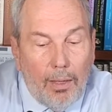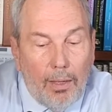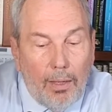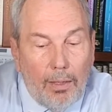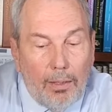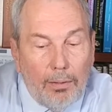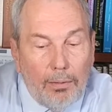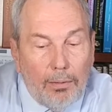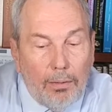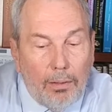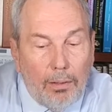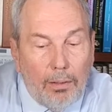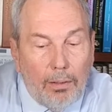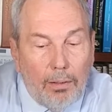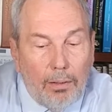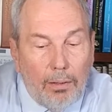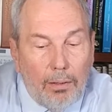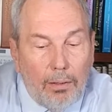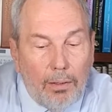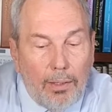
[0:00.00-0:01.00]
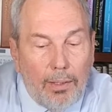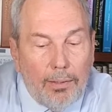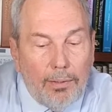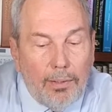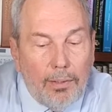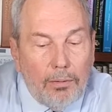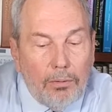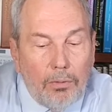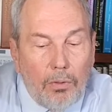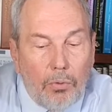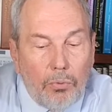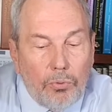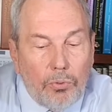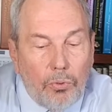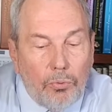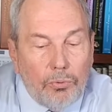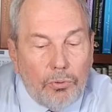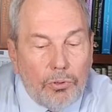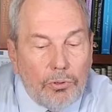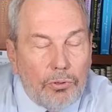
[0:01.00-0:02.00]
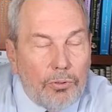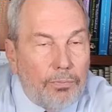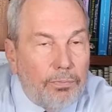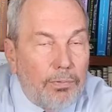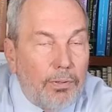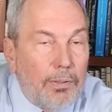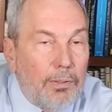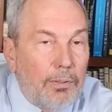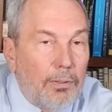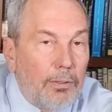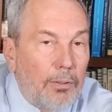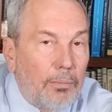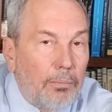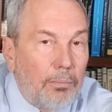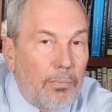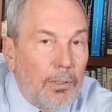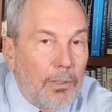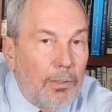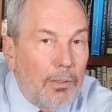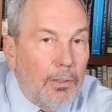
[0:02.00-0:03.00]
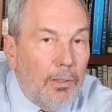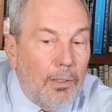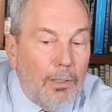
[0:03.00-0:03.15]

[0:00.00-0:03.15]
And the low doses of lithium